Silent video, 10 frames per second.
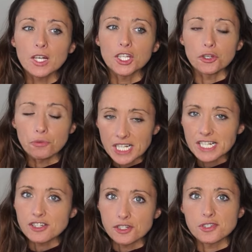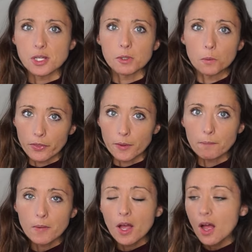you need to do something with them.